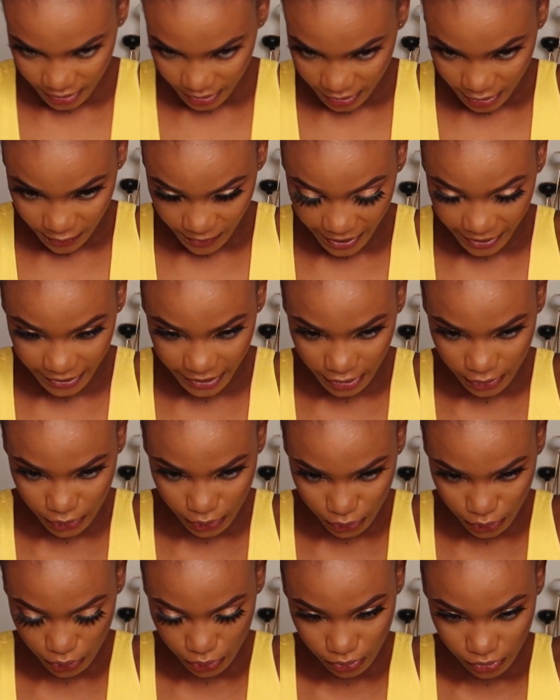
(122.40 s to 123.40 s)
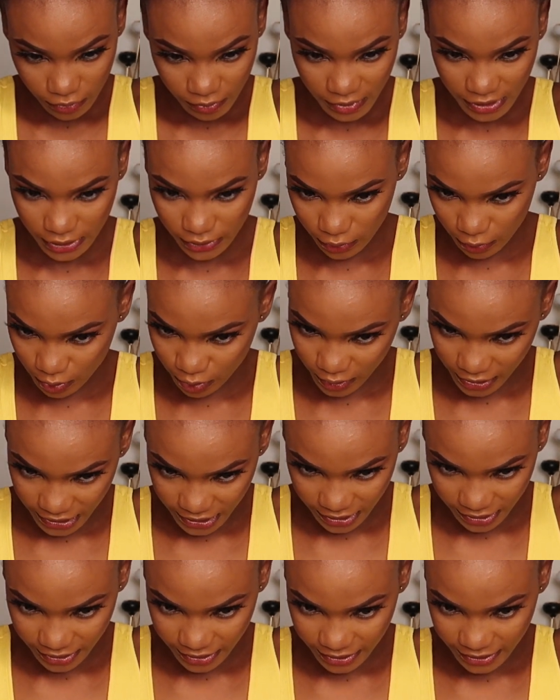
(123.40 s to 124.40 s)
the right thing to do would be to braid
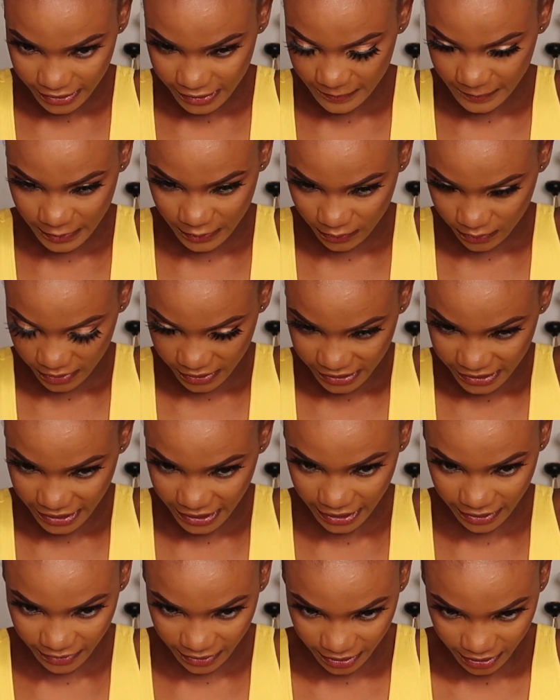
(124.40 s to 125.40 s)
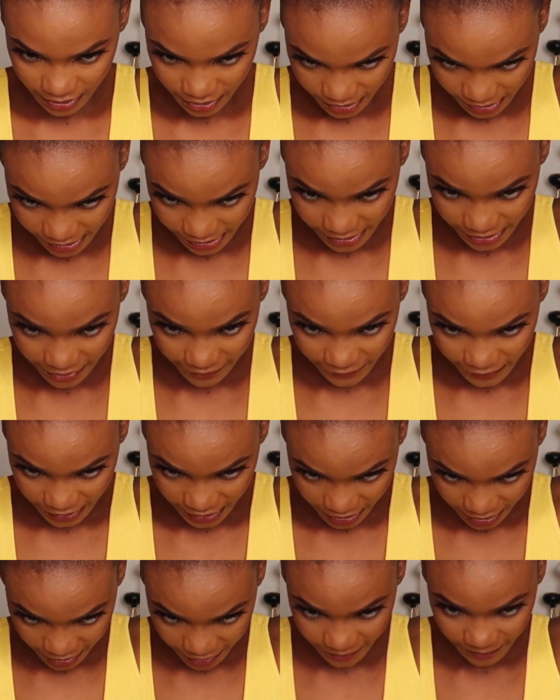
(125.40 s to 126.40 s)
this particular hair that is left
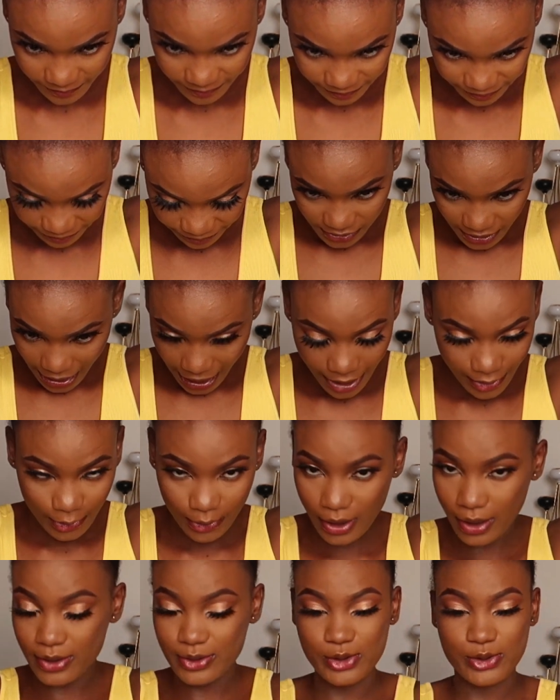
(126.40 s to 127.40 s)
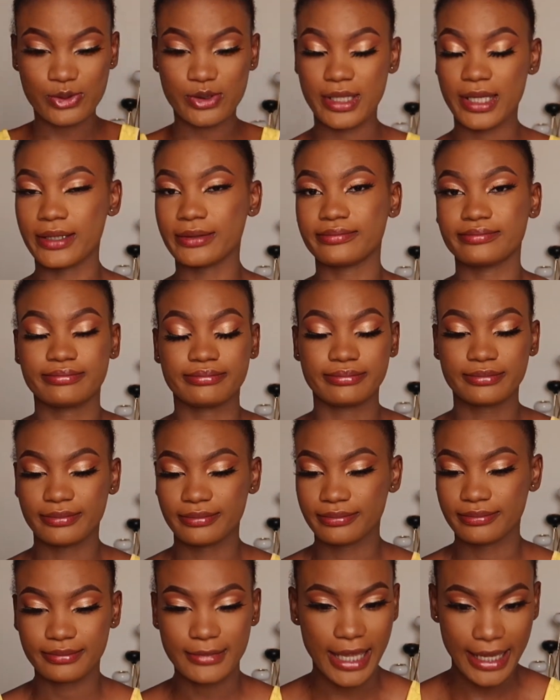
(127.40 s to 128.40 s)
here. I don't know how to do that.
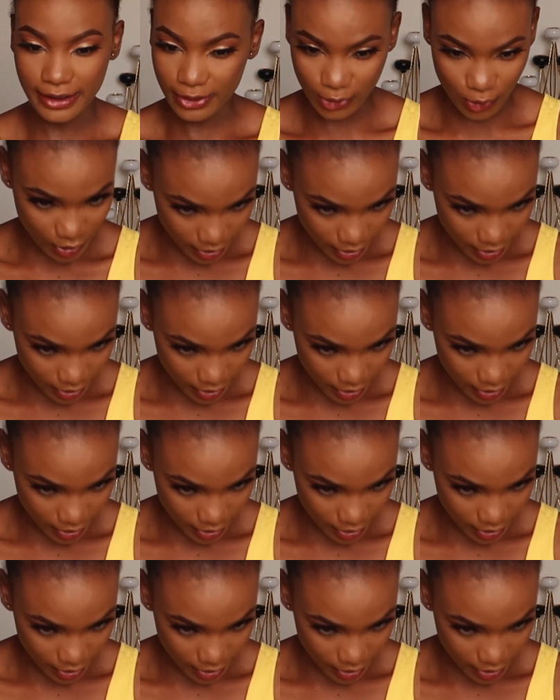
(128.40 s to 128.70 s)
I know